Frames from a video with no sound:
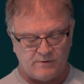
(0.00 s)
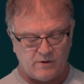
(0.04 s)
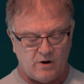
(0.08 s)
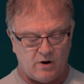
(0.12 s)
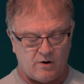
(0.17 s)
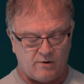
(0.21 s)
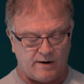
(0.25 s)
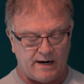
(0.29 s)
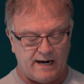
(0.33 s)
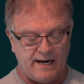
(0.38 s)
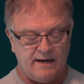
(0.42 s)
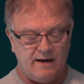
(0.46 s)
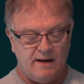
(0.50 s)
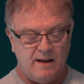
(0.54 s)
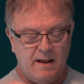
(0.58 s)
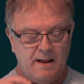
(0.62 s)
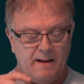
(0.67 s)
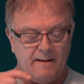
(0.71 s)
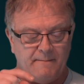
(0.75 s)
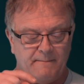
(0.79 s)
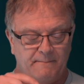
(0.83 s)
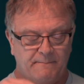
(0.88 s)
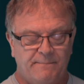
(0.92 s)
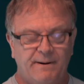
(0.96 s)
All right.
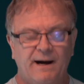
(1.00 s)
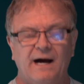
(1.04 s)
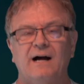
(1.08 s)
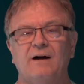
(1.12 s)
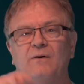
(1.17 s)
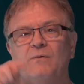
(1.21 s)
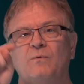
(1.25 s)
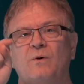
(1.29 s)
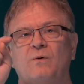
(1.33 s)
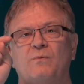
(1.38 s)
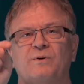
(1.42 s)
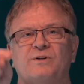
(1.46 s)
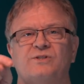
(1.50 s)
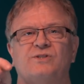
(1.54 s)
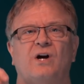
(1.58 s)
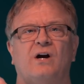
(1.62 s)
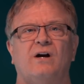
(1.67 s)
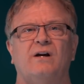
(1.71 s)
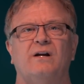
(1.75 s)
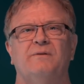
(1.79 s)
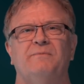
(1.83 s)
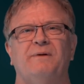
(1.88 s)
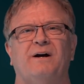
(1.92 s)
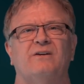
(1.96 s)
But what we're
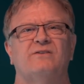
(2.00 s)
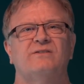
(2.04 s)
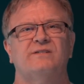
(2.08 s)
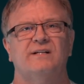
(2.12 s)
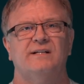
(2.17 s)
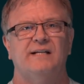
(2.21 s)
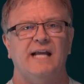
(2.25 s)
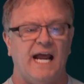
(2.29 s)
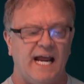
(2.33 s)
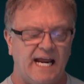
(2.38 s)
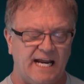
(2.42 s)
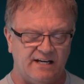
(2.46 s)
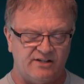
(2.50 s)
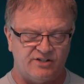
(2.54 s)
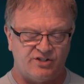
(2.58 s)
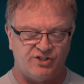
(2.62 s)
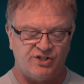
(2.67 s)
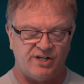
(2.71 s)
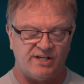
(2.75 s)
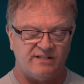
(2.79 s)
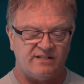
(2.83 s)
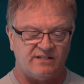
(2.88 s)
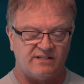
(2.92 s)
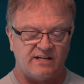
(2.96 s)
talking about today is
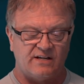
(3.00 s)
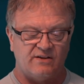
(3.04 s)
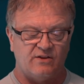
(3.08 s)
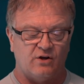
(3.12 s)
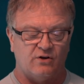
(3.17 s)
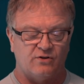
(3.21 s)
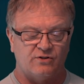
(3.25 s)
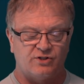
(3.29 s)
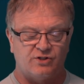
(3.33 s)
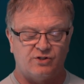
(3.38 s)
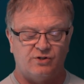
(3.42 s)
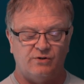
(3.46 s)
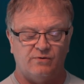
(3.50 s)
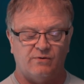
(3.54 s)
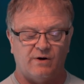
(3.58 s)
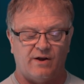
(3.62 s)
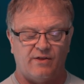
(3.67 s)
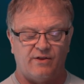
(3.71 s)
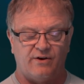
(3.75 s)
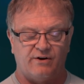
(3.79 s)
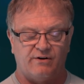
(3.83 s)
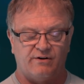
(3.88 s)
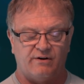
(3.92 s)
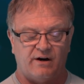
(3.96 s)
just in those
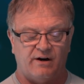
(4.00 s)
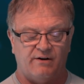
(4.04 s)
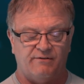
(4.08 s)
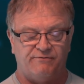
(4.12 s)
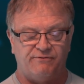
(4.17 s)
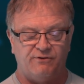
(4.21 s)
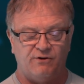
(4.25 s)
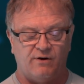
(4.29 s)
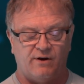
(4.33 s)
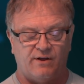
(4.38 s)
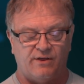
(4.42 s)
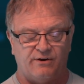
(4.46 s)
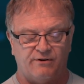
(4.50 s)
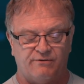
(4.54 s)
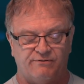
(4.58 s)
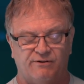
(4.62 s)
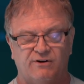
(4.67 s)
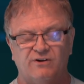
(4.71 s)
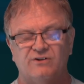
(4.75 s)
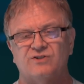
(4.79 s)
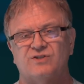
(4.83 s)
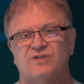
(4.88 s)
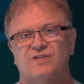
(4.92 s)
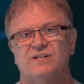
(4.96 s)
a few other
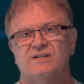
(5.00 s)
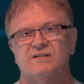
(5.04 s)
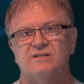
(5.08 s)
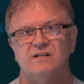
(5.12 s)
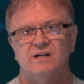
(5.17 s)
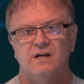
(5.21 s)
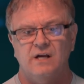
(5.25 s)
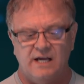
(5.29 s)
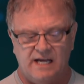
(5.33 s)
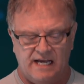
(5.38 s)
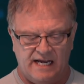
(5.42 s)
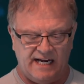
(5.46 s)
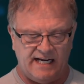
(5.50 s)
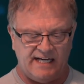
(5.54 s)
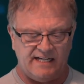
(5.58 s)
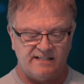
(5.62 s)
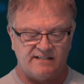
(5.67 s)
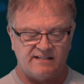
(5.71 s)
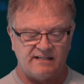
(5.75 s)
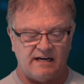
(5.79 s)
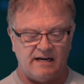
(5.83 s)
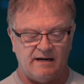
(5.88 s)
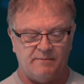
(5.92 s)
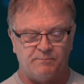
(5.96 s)
verses
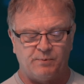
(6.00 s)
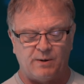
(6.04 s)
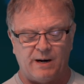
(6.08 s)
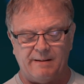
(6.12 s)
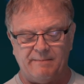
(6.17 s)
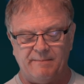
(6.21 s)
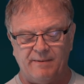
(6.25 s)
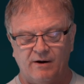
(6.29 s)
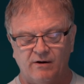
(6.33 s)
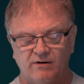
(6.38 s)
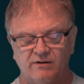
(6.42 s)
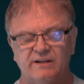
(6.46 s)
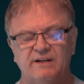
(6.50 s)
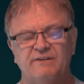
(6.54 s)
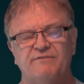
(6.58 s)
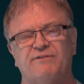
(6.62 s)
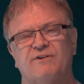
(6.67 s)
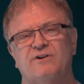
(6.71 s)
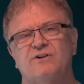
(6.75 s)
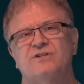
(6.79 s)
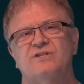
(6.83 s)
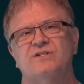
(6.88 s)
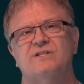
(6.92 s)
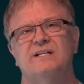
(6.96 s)
is primarily
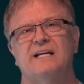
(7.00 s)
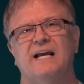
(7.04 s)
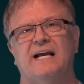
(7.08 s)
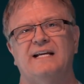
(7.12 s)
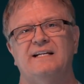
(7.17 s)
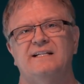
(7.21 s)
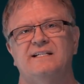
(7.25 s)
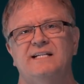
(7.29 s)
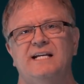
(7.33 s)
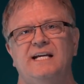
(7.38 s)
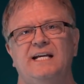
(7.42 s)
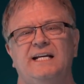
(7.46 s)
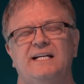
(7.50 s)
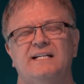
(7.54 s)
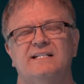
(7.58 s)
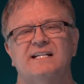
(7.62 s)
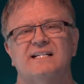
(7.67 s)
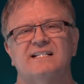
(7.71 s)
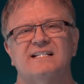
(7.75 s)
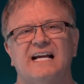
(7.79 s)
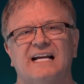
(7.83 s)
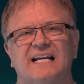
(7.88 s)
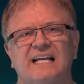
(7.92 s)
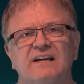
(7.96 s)
verse 19. He
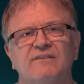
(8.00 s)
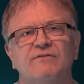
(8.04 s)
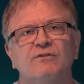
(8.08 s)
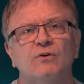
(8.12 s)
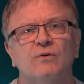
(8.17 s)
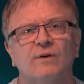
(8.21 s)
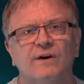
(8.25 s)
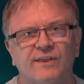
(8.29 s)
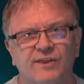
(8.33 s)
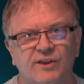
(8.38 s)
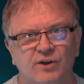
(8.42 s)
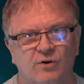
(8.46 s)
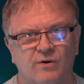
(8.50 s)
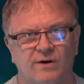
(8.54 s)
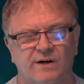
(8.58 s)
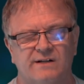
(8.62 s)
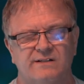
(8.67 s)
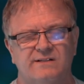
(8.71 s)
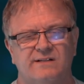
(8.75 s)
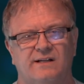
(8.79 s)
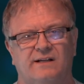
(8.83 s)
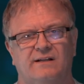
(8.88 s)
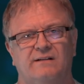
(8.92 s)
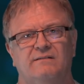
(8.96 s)
says, I give you
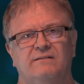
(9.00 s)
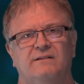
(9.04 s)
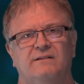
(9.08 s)
authority,